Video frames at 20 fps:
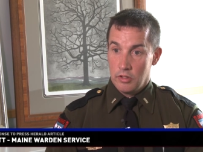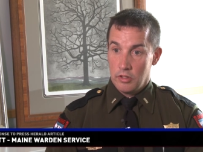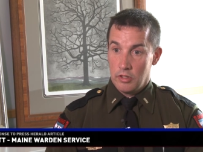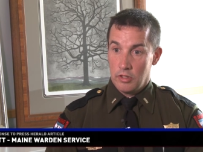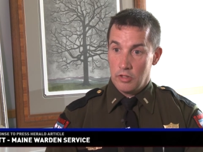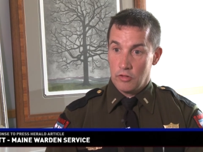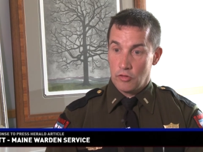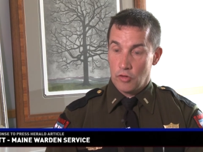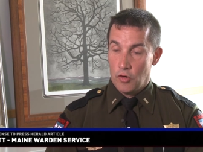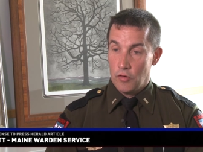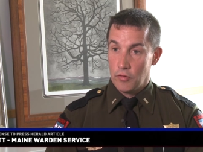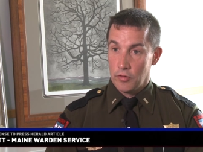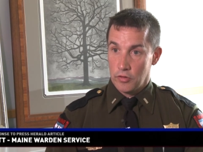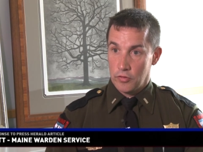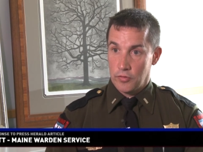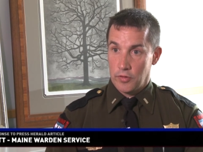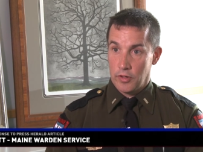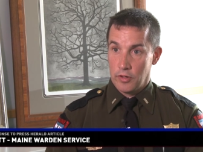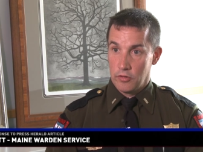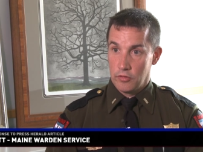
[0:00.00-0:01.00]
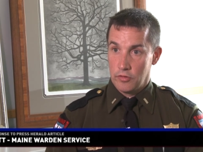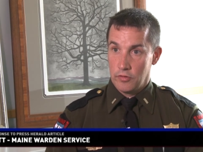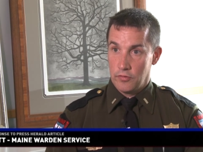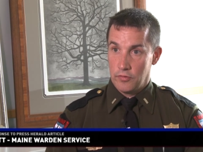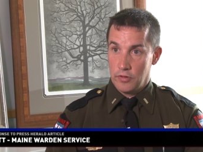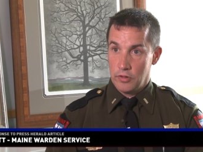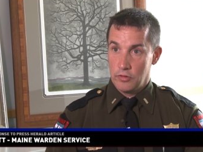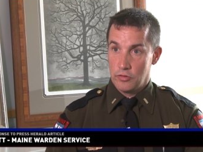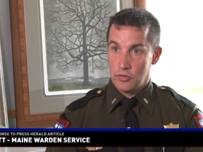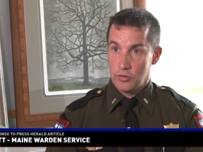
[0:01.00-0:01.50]
it's over as far as the
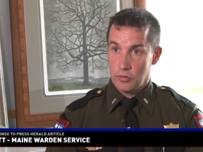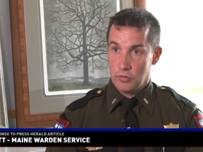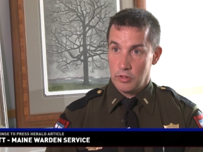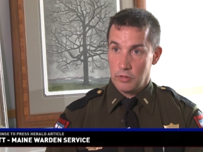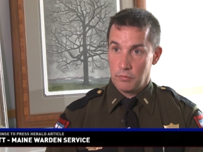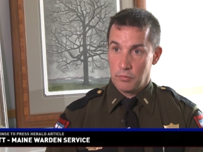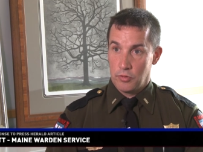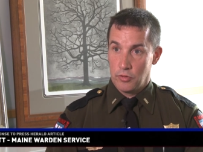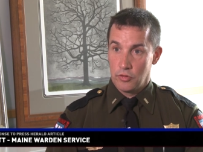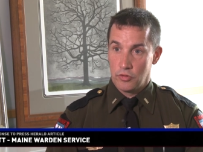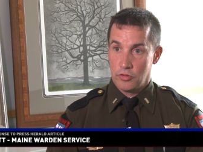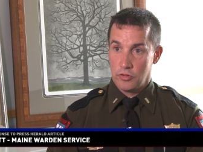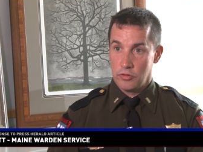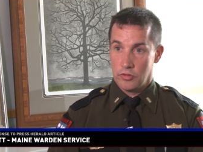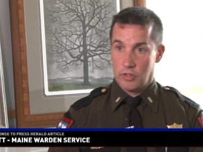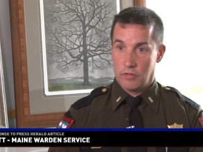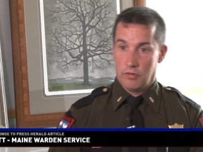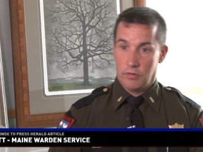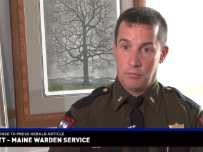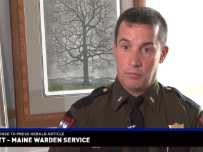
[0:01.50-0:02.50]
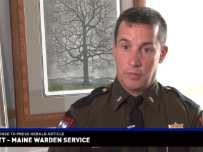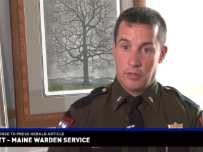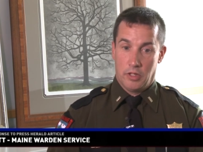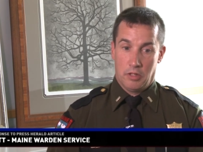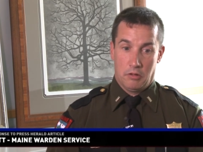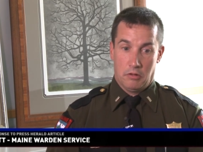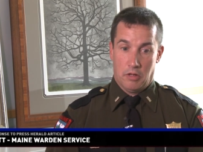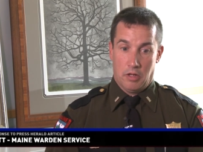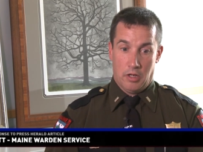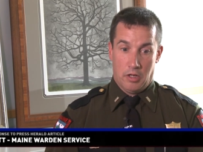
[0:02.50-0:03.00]
field shooting portions of it,
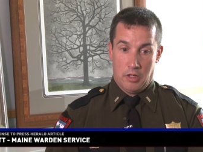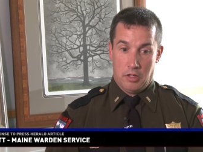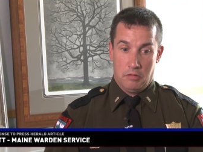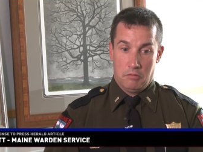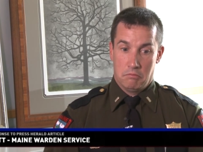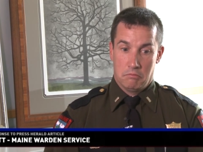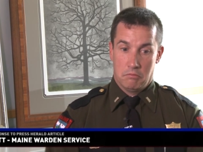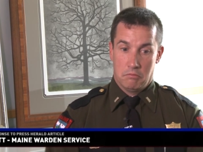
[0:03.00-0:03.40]
but I,